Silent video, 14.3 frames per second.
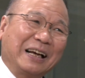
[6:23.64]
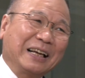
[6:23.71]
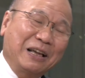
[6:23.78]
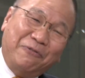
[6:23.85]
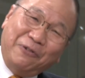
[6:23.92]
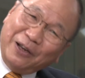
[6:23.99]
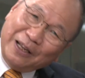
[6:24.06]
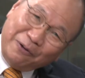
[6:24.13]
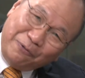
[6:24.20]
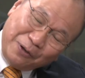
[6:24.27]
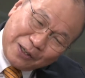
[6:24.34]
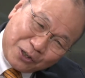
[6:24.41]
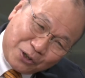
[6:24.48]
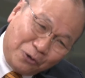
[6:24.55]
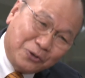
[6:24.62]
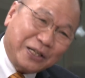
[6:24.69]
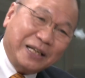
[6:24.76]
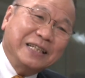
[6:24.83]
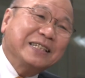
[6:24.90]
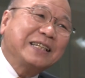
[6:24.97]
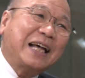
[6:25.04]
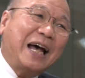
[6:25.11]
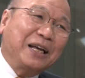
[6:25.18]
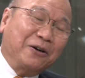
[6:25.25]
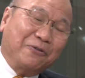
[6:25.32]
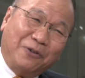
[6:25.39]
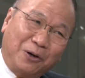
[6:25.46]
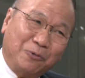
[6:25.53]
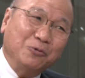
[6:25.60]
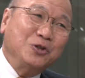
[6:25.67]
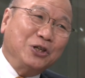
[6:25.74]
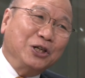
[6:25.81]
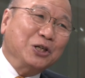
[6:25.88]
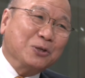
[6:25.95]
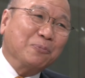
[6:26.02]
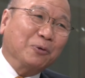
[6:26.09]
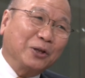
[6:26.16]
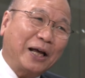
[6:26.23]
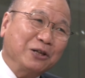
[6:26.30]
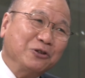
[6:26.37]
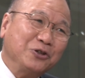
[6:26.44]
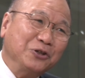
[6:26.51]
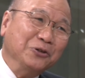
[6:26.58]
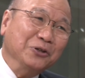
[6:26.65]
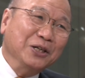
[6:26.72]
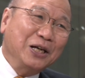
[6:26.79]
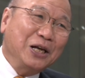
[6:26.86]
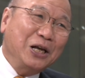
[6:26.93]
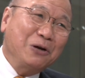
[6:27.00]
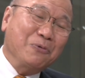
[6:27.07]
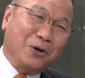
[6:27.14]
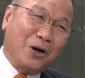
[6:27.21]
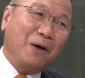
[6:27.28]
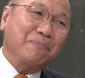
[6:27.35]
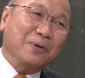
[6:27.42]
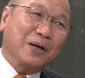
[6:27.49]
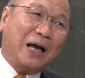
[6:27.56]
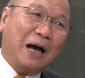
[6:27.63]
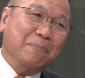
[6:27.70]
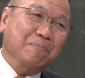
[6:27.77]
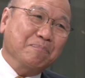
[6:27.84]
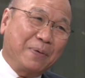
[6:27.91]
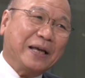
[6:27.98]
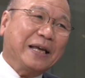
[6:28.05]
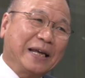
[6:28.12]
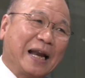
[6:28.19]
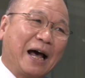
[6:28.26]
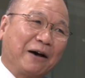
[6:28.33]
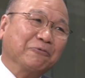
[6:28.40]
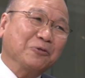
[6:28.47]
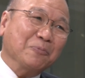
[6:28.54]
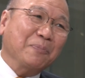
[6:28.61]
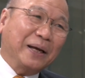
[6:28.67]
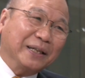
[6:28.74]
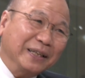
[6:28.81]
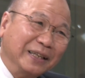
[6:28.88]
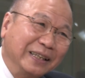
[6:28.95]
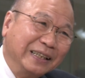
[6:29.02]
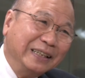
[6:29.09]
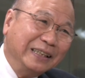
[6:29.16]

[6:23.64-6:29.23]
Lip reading: If it shows any sign of not reaching its potential, it will not become big enough to matter.